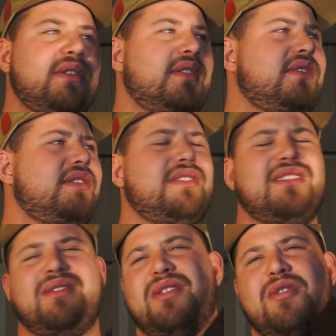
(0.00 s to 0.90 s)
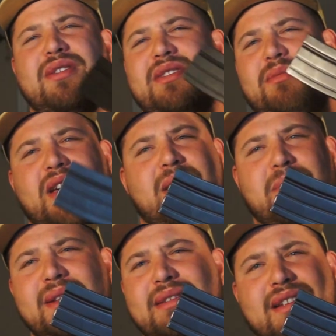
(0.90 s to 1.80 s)
Unless you're caught in some kind of
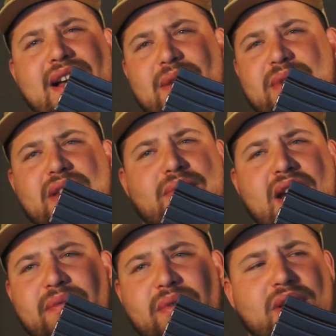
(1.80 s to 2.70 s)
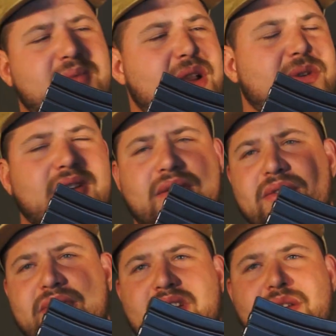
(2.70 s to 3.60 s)
mudslide with your rifle, you're probably going to
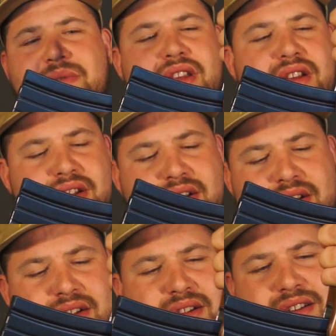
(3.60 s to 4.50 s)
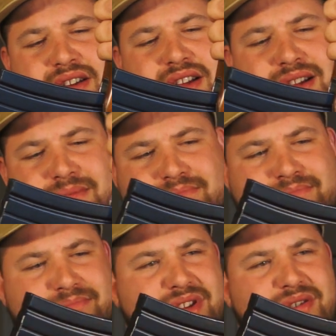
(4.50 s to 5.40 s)
lose it anyway. You
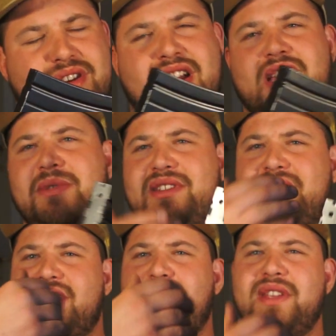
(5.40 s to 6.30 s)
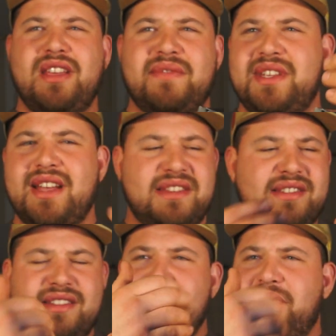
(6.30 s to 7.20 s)
know, you're not going to be sifting. You know, I've seen guys
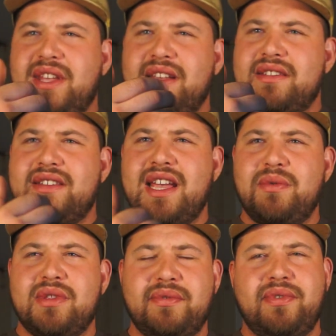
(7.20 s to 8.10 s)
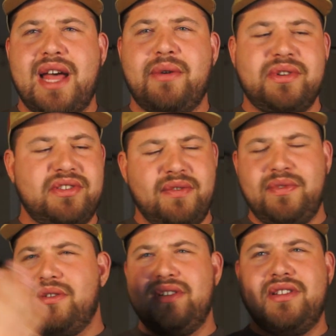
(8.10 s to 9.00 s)
sifting sand with a flour
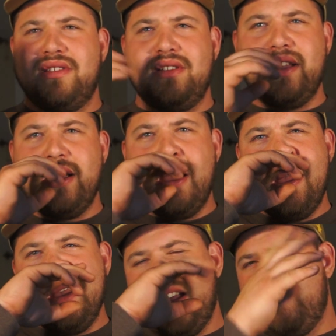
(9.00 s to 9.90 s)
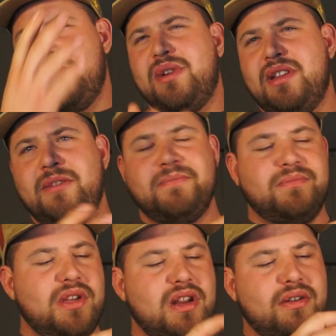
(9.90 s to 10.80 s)
sifter into the thing. I mean, really?
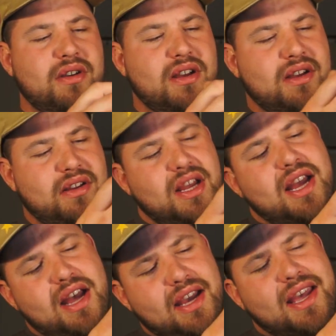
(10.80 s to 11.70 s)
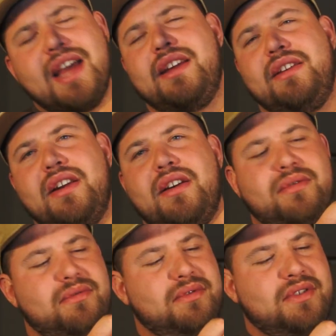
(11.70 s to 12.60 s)
You know, I get it. You know,
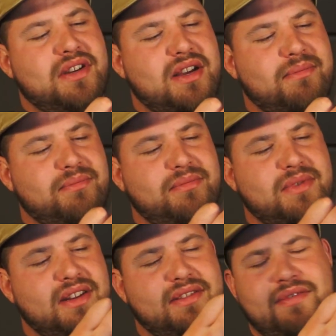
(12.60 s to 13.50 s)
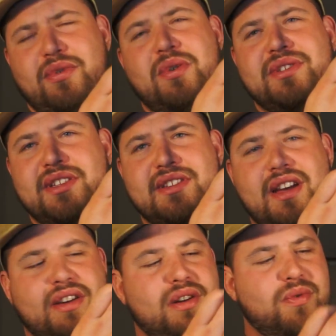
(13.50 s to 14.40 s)
and of course it's
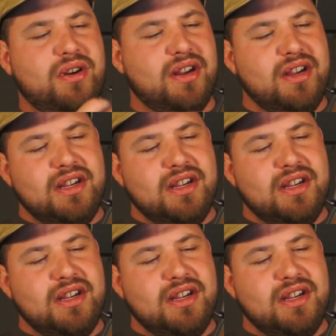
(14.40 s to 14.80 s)
not going to work.